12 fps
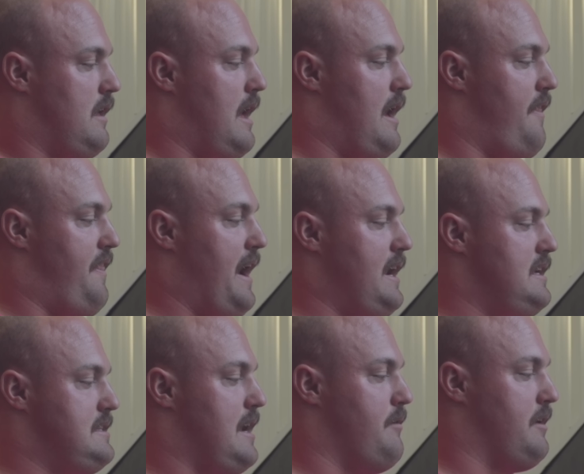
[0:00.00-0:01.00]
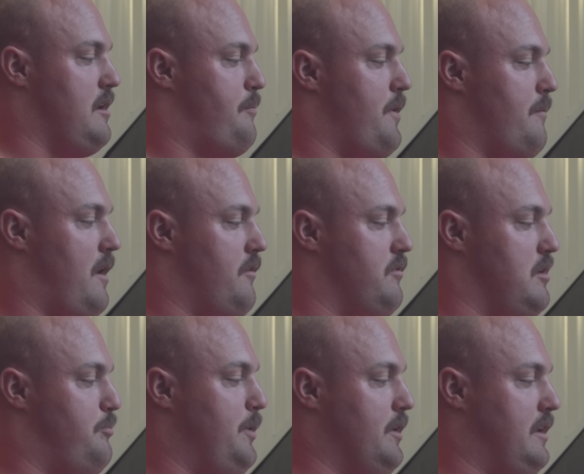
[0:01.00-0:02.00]
That is how we're gonna promote
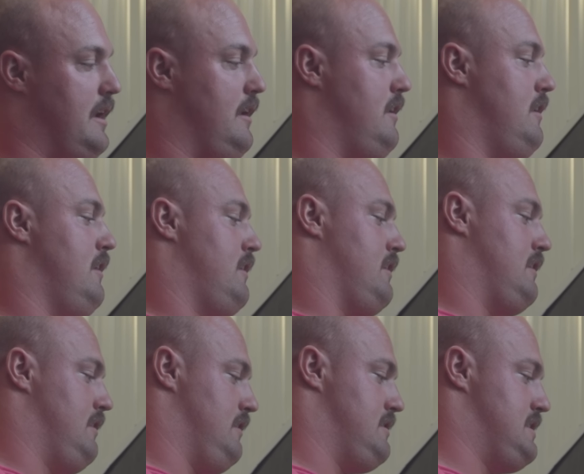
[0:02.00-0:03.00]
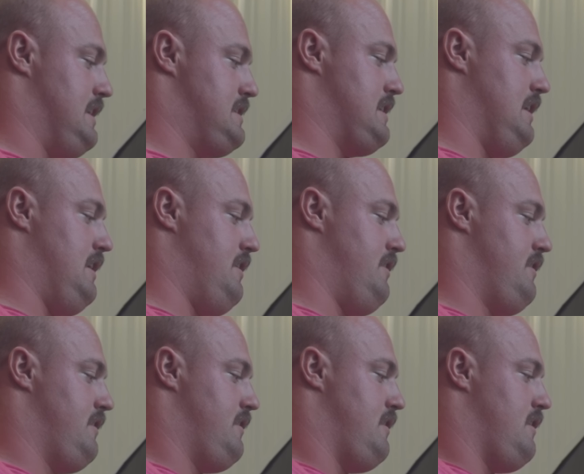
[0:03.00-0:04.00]
rebuilding. So let's go
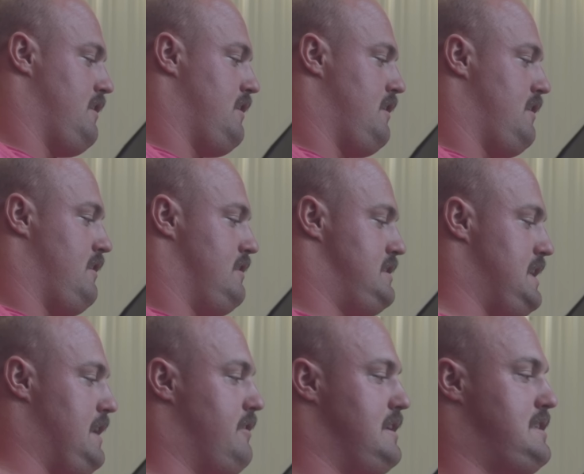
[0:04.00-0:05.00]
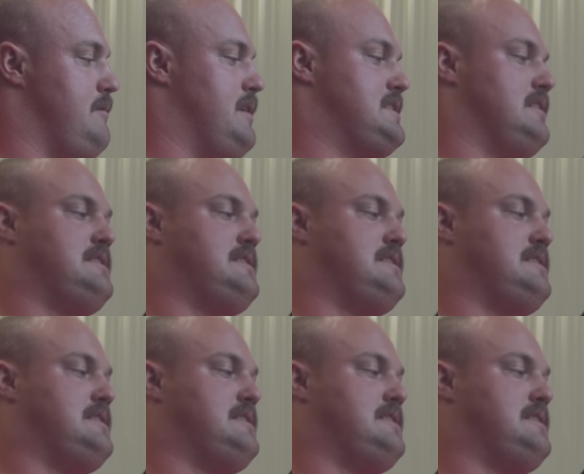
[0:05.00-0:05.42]
decreasing muscle